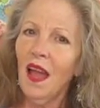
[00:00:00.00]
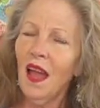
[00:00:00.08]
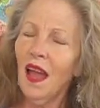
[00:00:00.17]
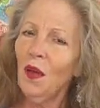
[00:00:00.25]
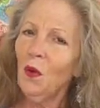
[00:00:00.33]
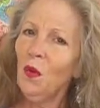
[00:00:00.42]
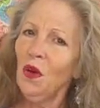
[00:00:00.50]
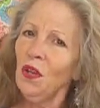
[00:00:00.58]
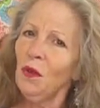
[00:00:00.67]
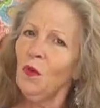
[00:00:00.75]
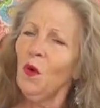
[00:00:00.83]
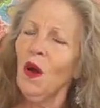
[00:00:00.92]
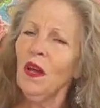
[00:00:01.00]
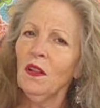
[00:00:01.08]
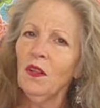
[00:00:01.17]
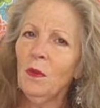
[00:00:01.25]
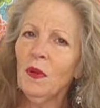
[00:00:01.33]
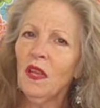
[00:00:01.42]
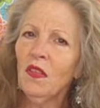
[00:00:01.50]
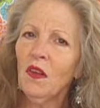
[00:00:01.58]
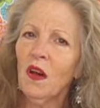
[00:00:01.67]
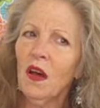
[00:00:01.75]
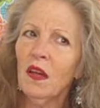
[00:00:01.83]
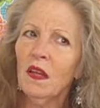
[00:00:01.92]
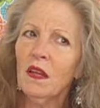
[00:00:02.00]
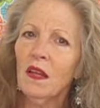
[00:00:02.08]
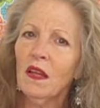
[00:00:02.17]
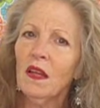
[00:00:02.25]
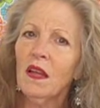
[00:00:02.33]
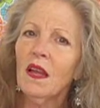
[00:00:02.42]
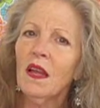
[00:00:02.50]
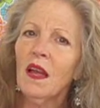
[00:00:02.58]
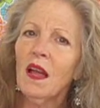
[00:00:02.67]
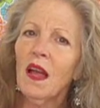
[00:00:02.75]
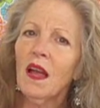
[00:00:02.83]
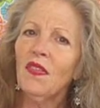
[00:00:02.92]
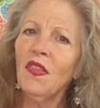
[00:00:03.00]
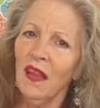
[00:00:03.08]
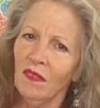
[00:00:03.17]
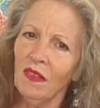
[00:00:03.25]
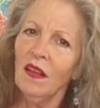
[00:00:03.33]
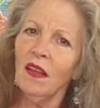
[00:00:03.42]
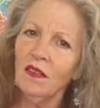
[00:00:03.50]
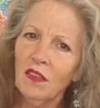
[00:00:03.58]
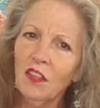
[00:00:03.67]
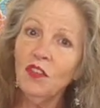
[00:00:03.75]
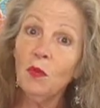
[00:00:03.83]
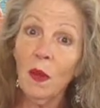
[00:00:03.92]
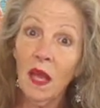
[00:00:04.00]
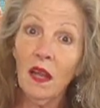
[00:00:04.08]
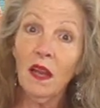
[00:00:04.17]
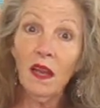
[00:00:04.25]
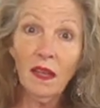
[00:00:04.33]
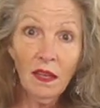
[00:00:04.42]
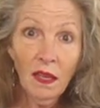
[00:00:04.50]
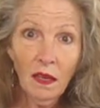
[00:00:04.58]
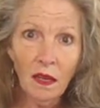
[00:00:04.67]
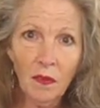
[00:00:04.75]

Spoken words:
And William Guadalupe thought, that's not such a bad idea.